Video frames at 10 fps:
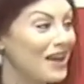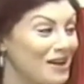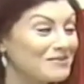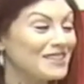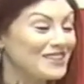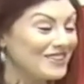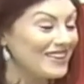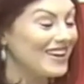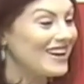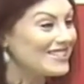
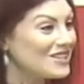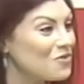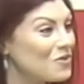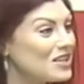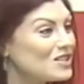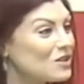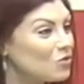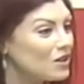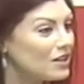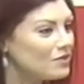absolutely and so it's it
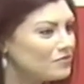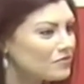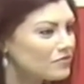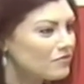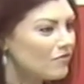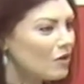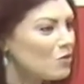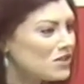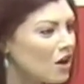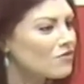really
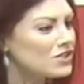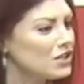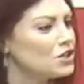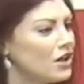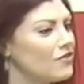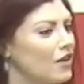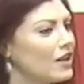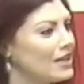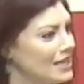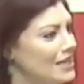was a conversation that I felt
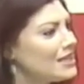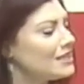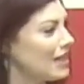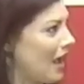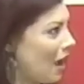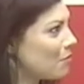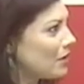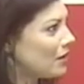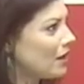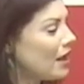like needed to
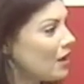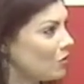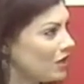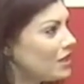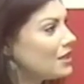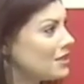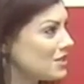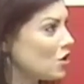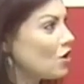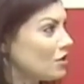happen, and we needed to
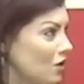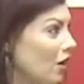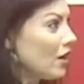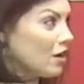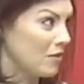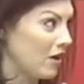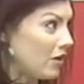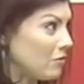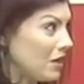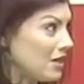start talking about
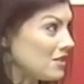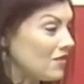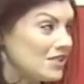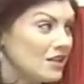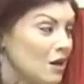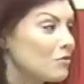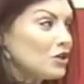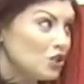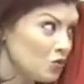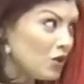it because if it's the number
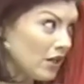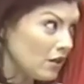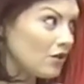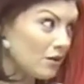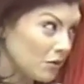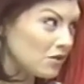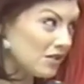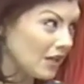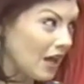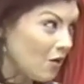two killer in
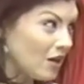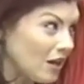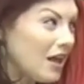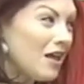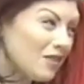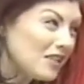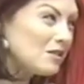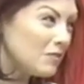Person County, that's a